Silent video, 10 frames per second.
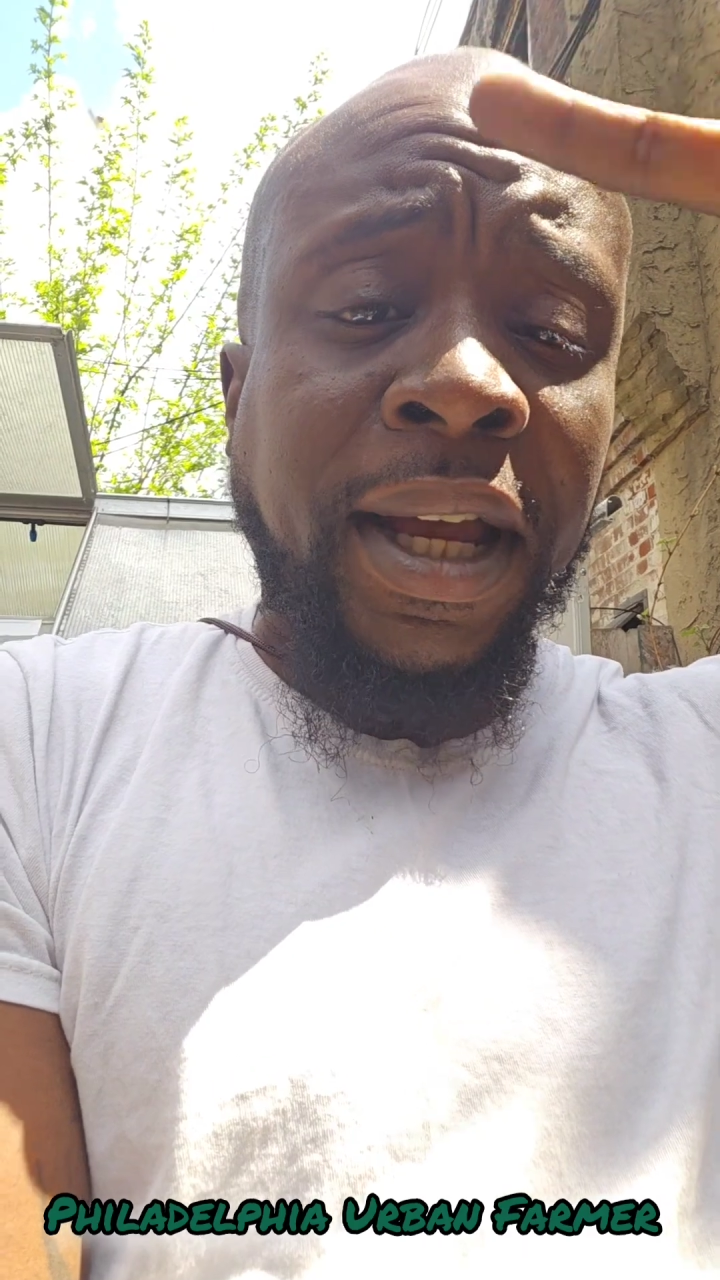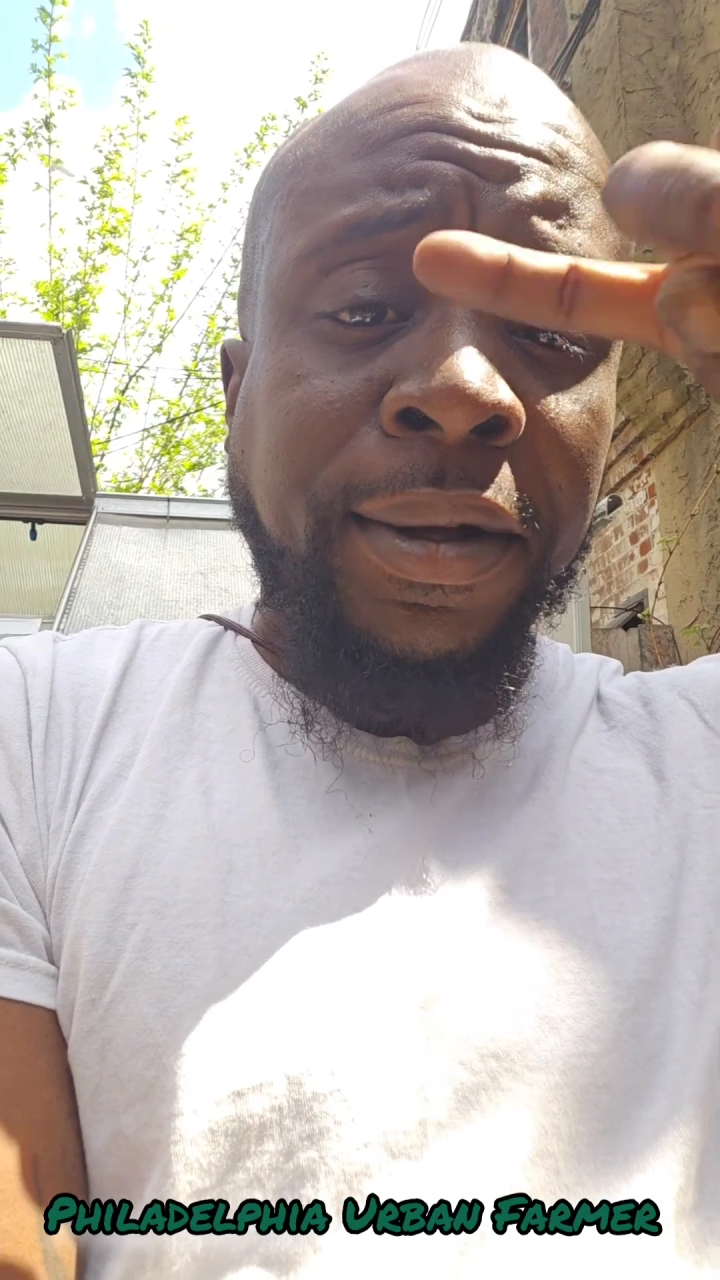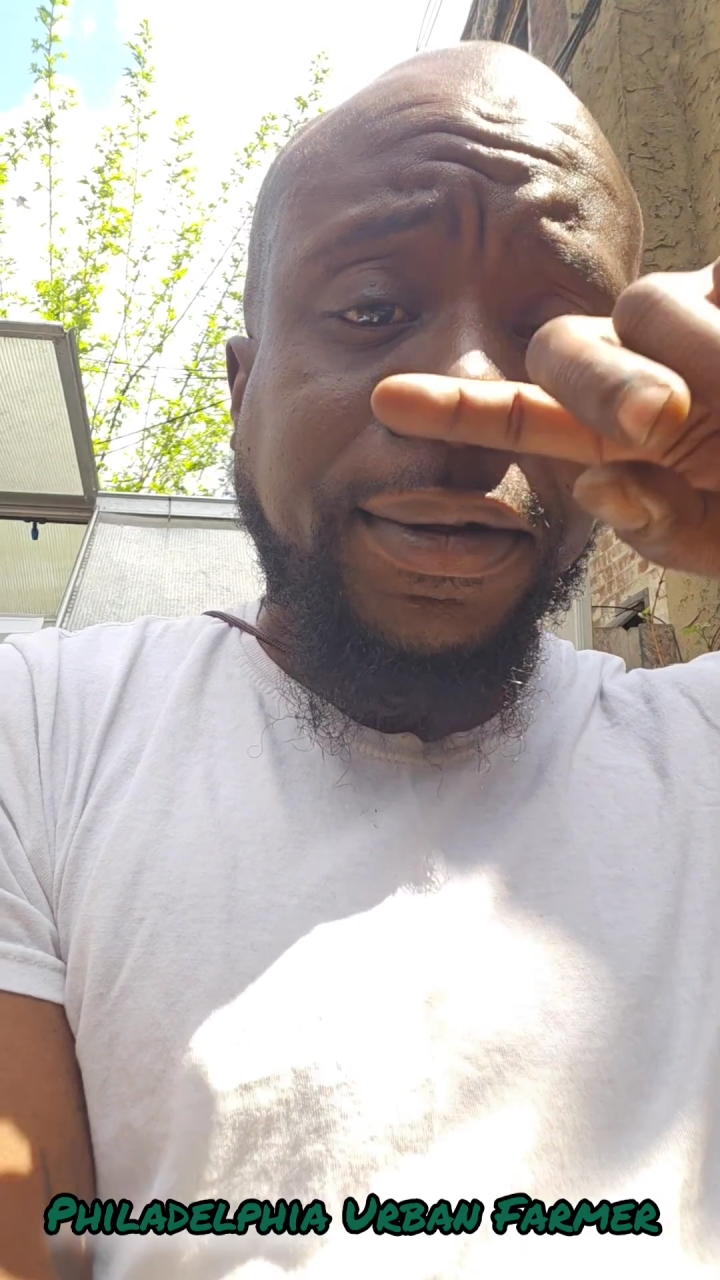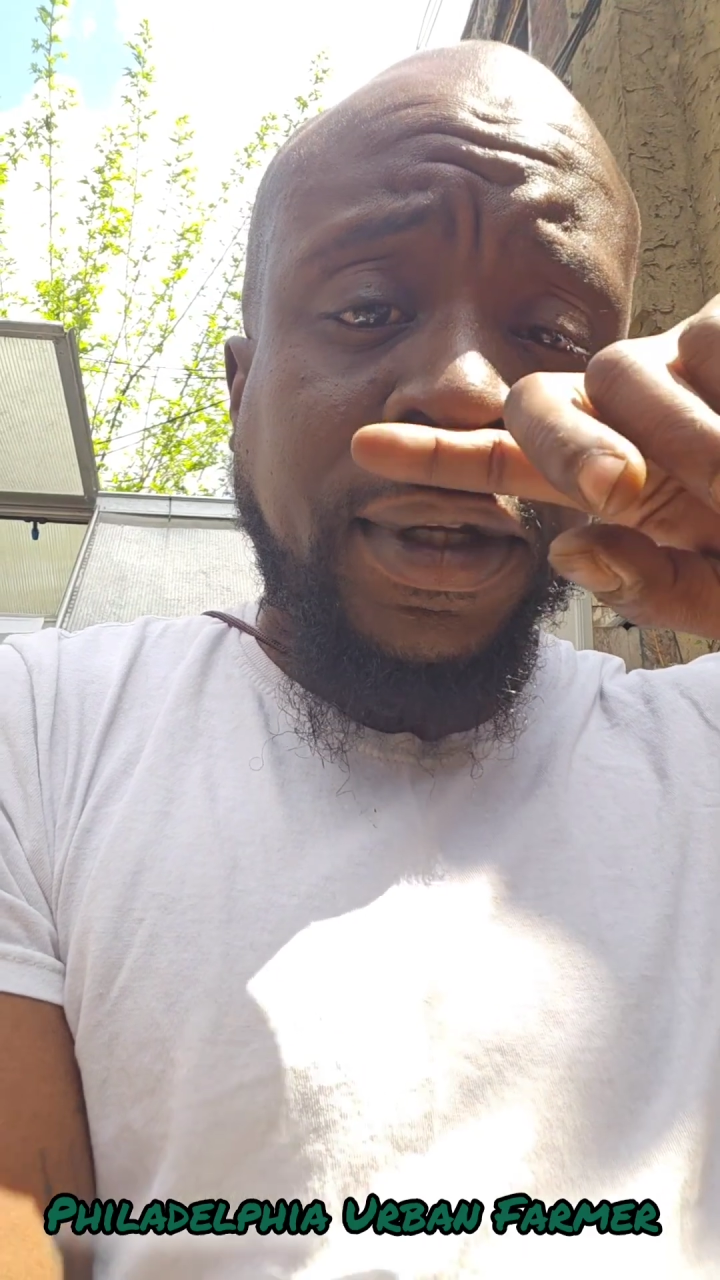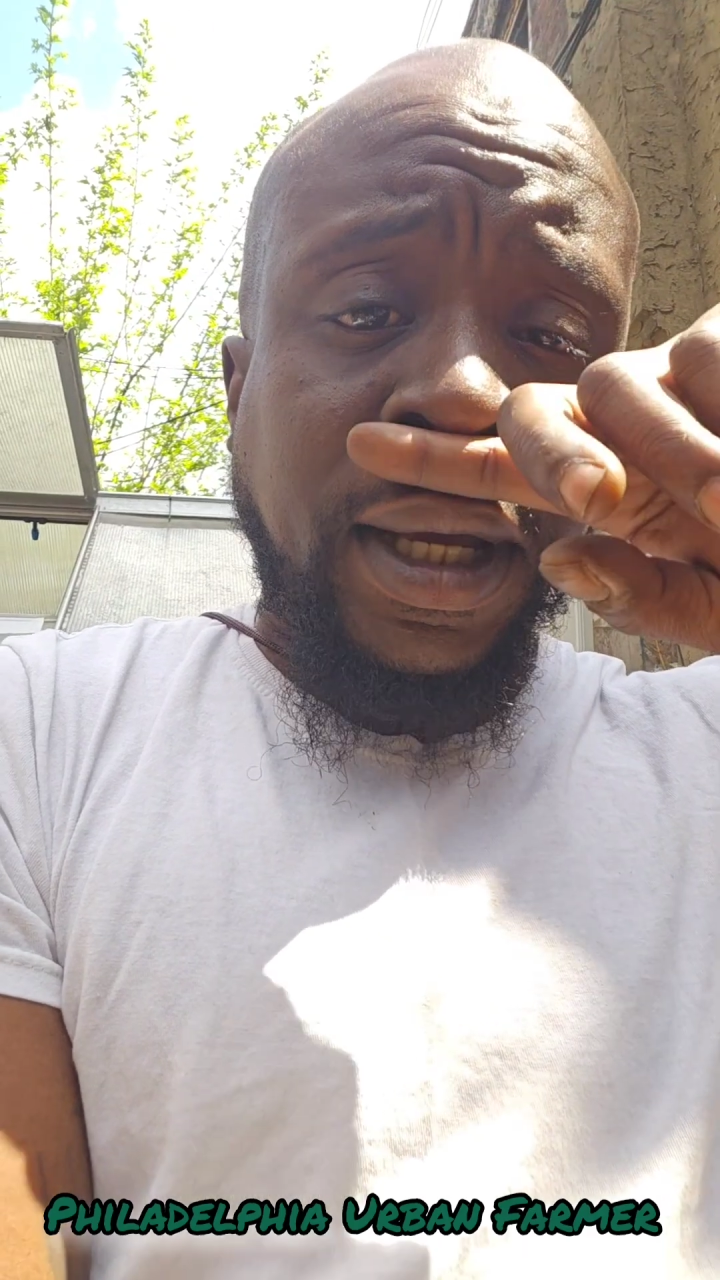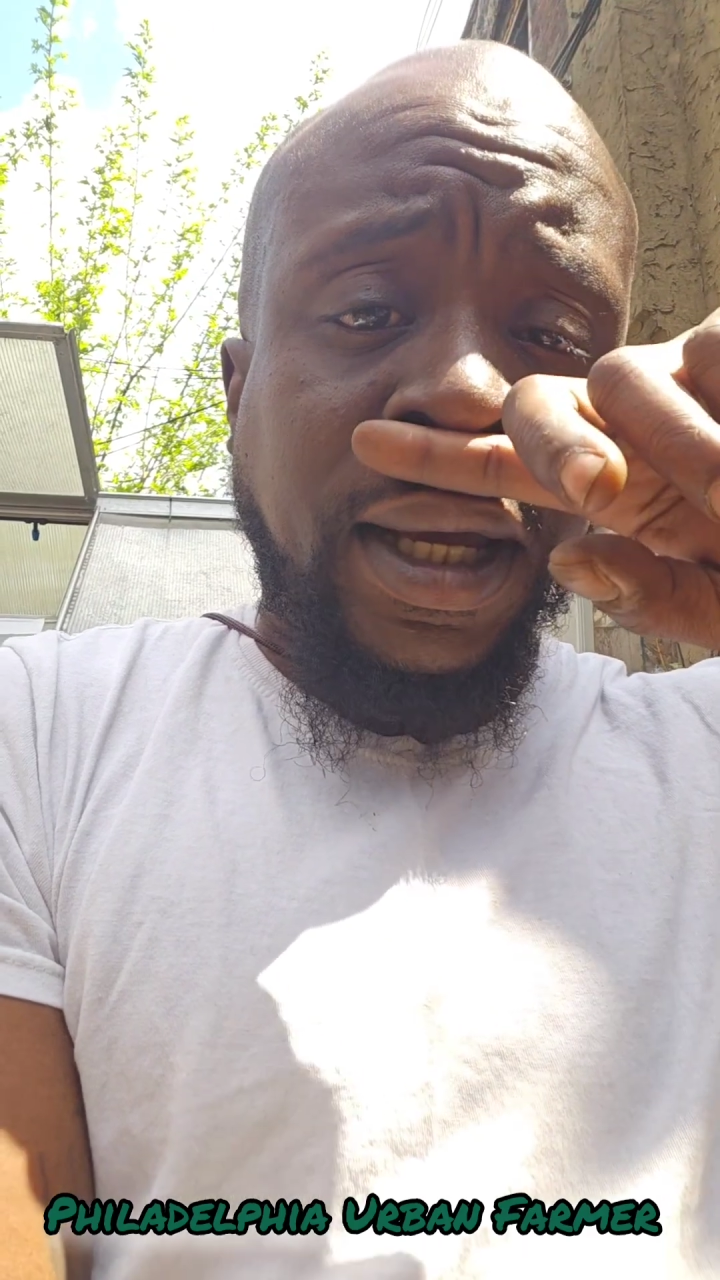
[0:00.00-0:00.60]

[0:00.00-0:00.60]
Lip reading: house